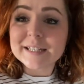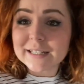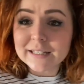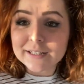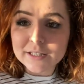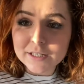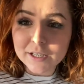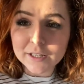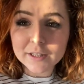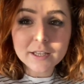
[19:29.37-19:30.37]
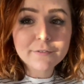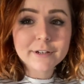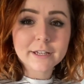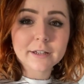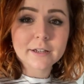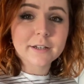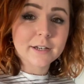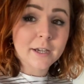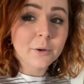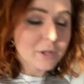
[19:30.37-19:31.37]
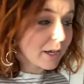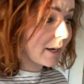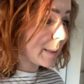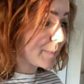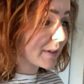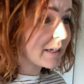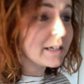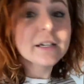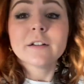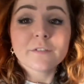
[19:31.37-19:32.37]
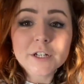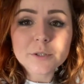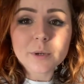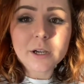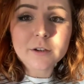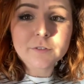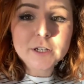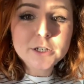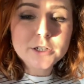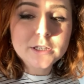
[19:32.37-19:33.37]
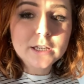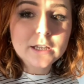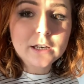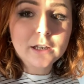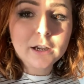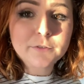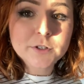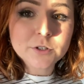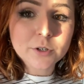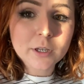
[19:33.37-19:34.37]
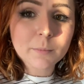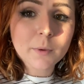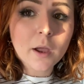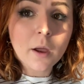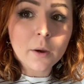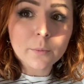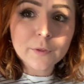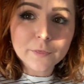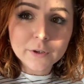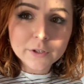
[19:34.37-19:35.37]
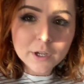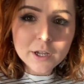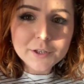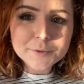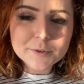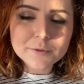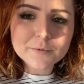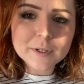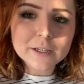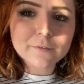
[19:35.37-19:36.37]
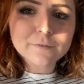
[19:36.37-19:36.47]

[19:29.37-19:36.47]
is the evening now. Finished work, finished the live stream with the girls, which was really good